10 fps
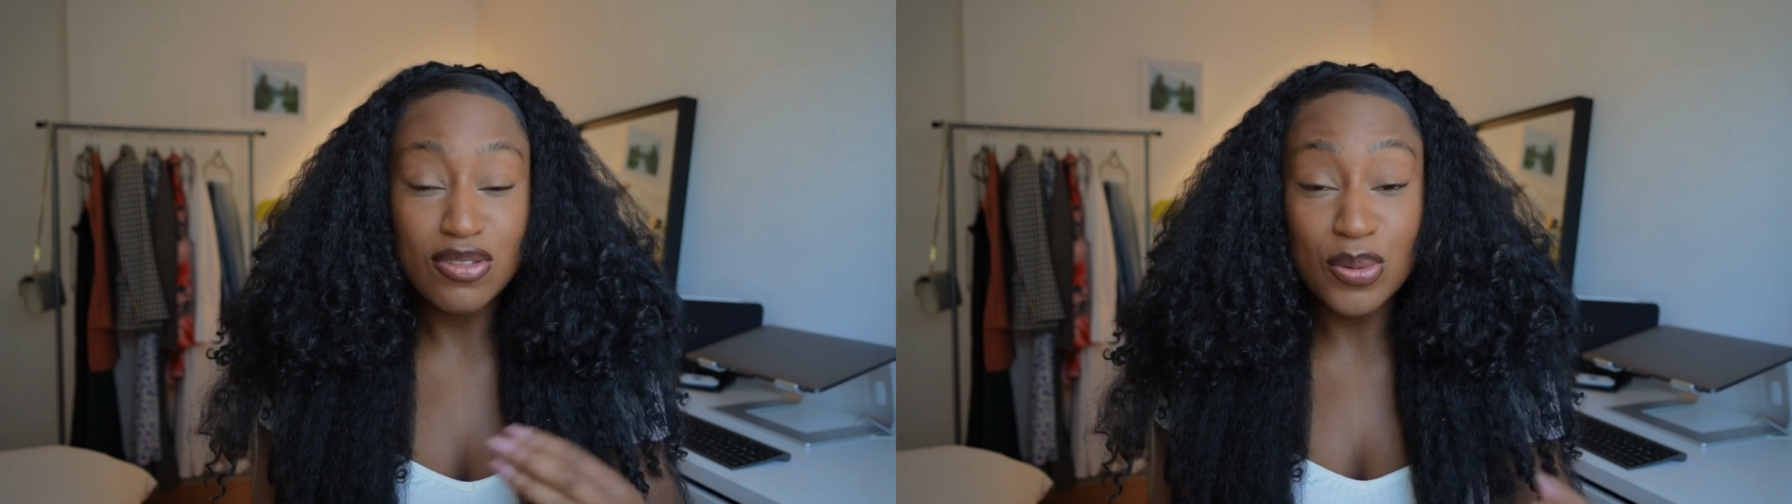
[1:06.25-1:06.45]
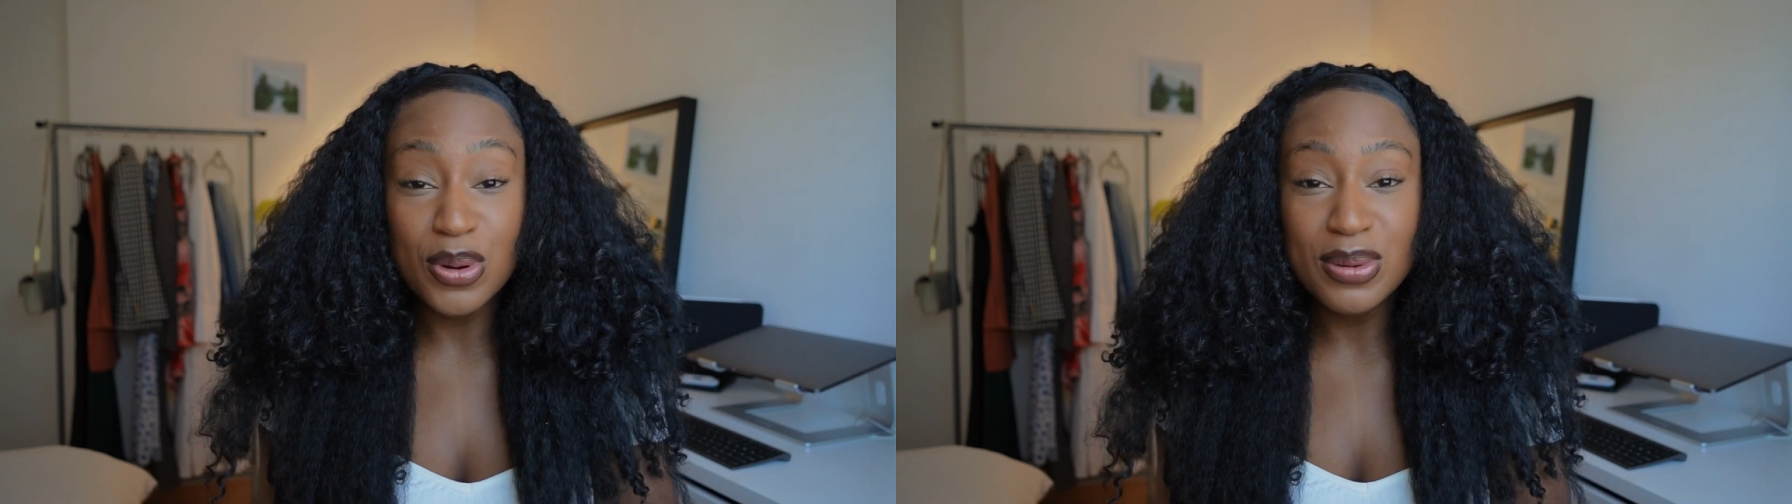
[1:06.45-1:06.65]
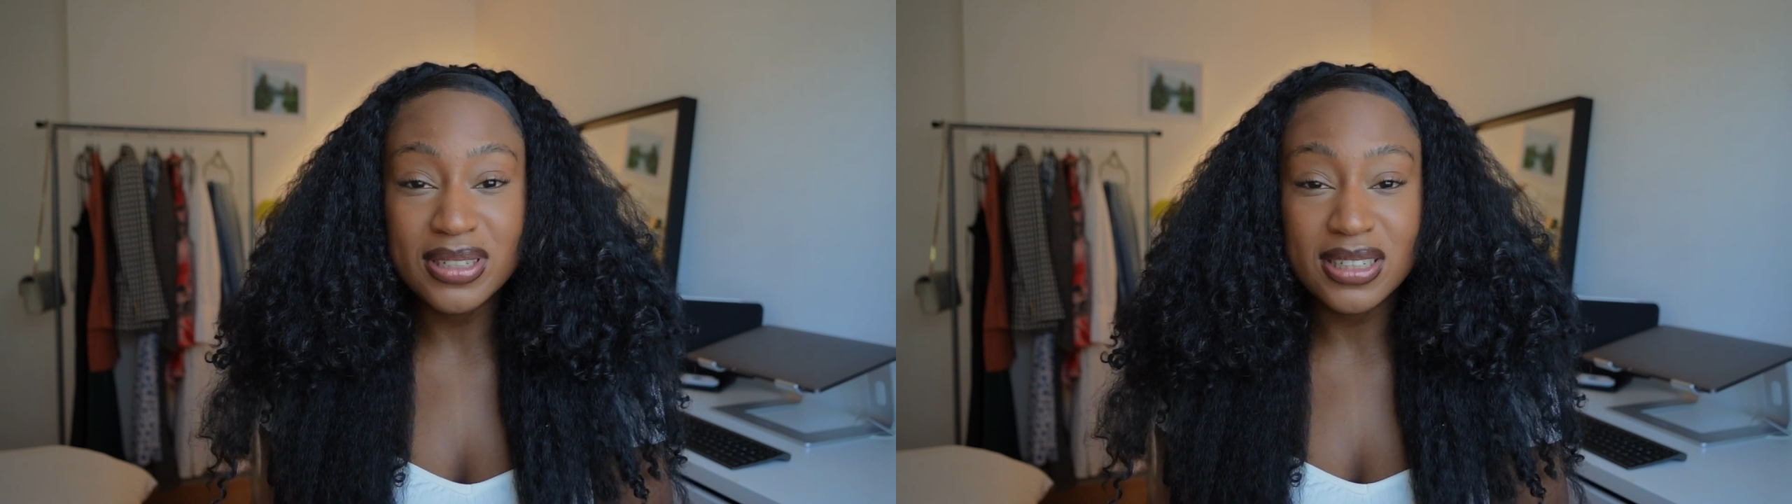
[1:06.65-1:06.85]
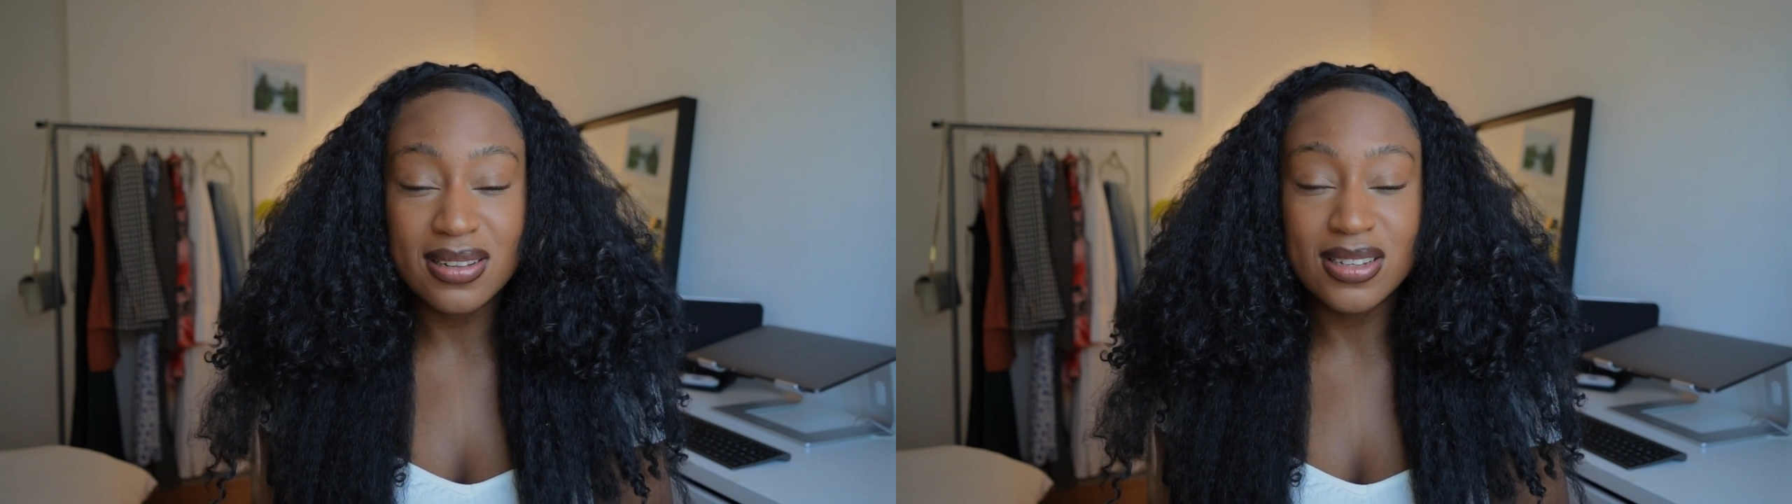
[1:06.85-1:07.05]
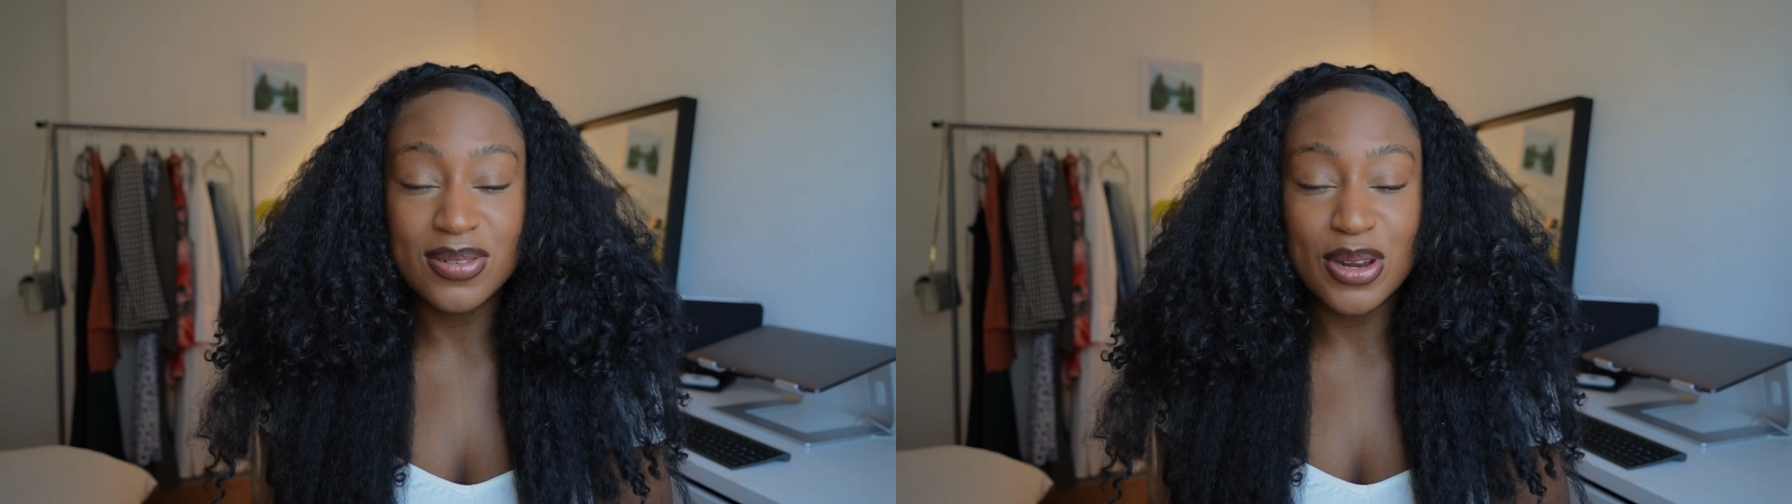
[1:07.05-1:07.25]
So what I want to share
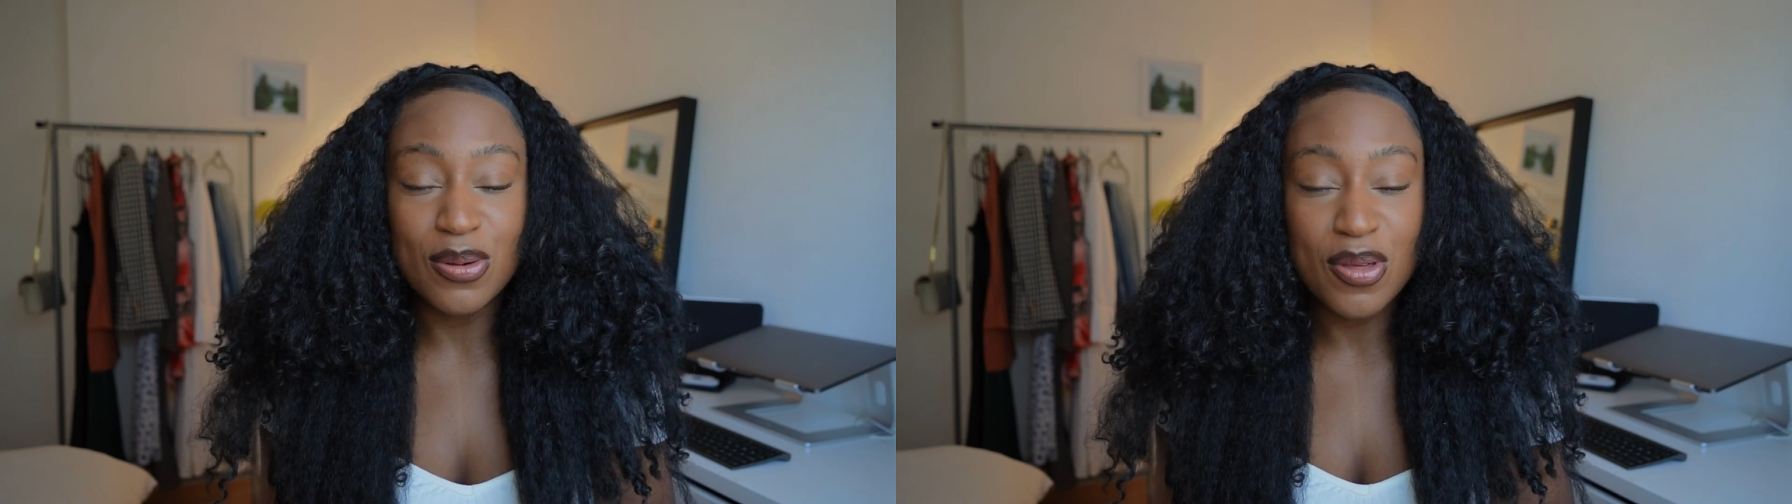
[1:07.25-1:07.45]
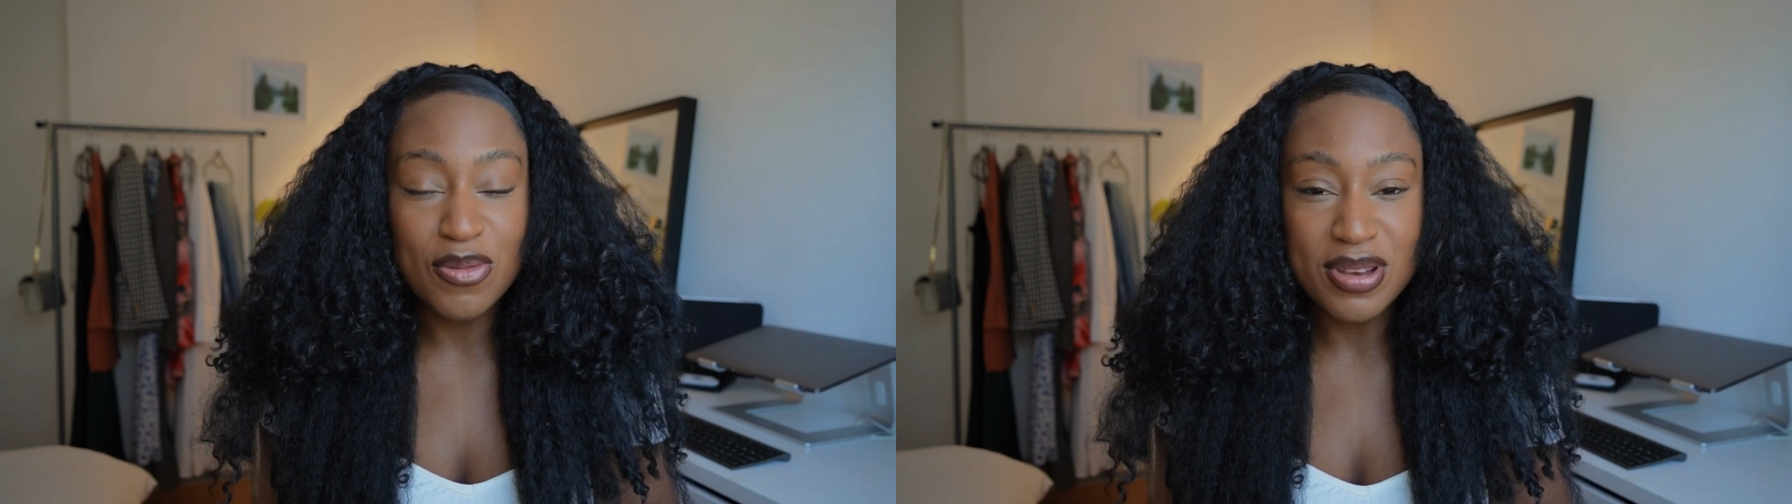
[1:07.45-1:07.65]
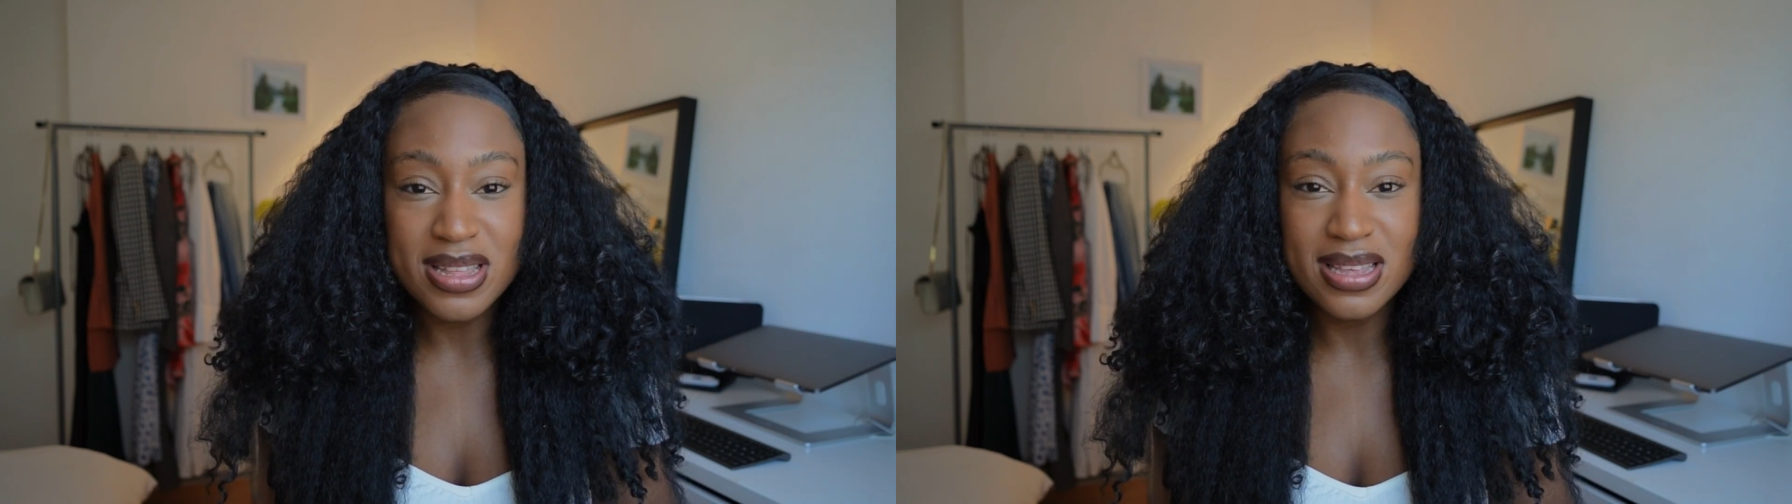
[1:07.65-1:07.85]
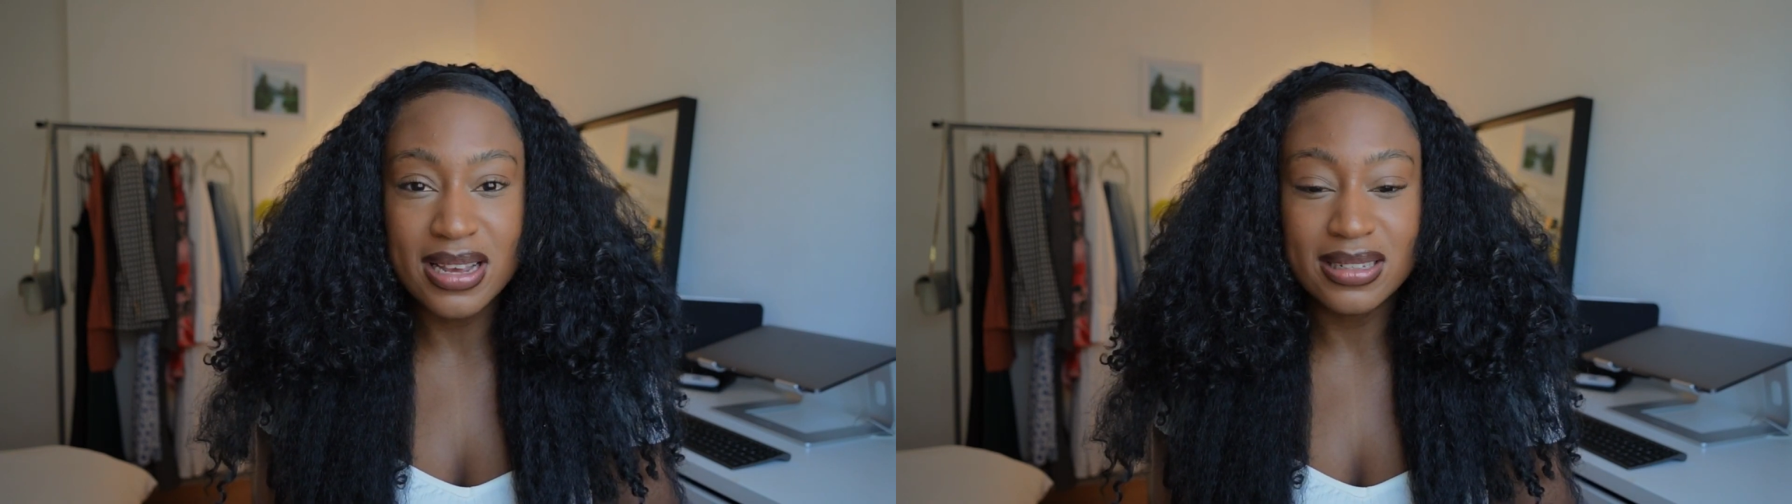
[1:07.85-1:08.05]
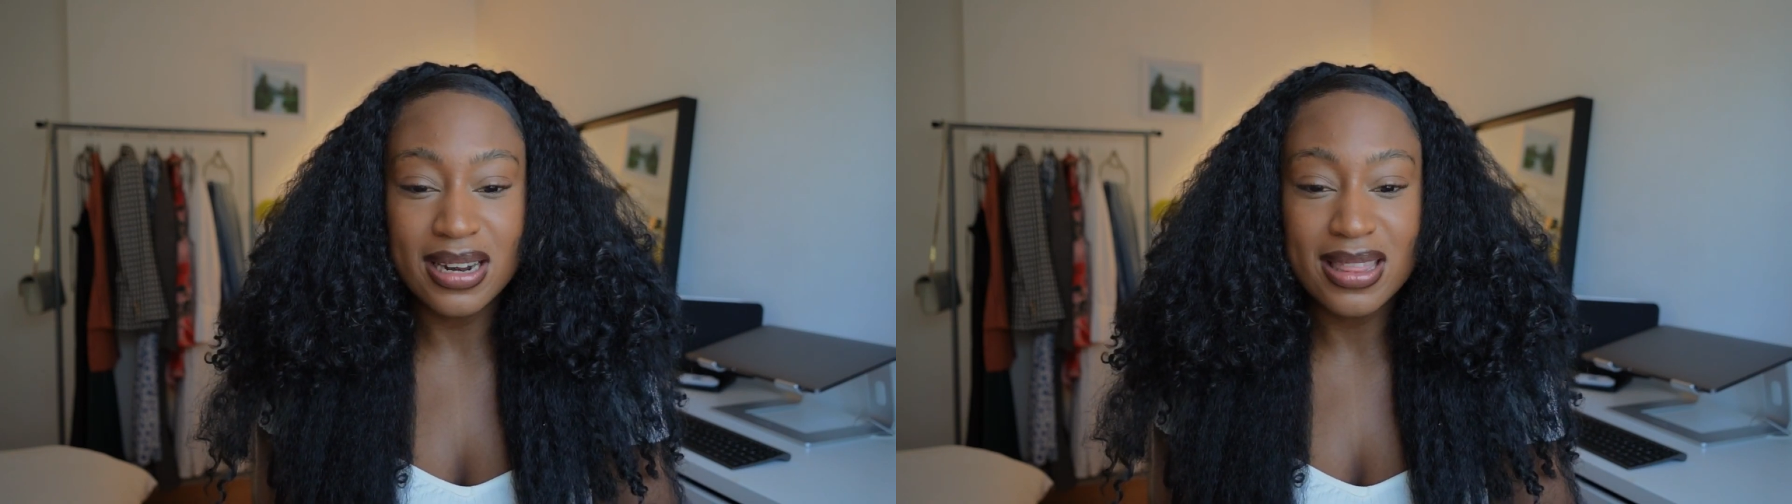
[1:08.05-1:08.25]
in this video are three
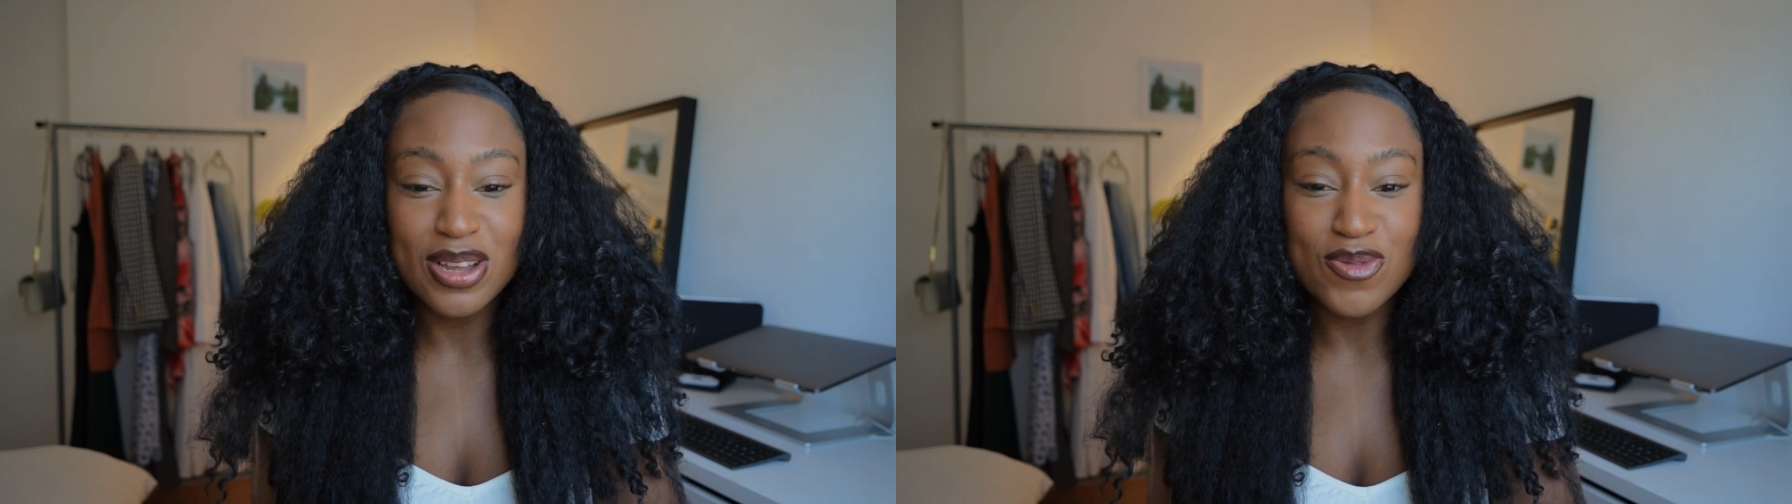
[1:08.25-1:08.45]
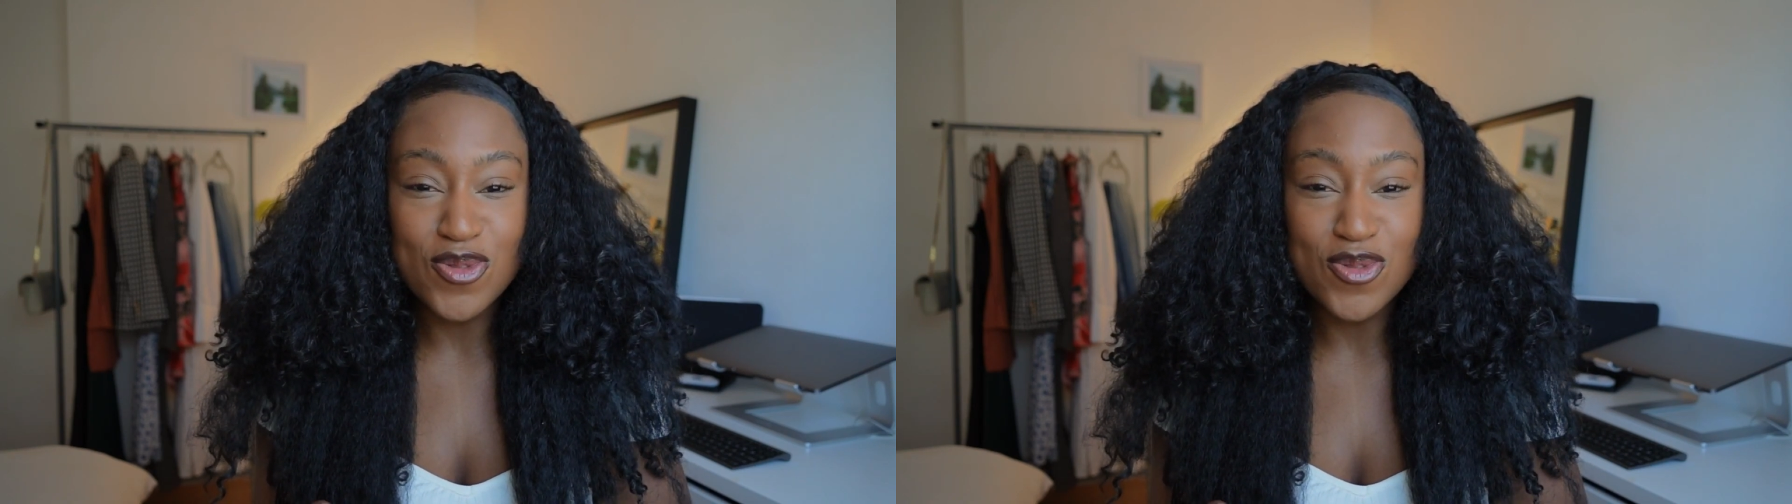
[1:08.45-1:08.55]
things that I think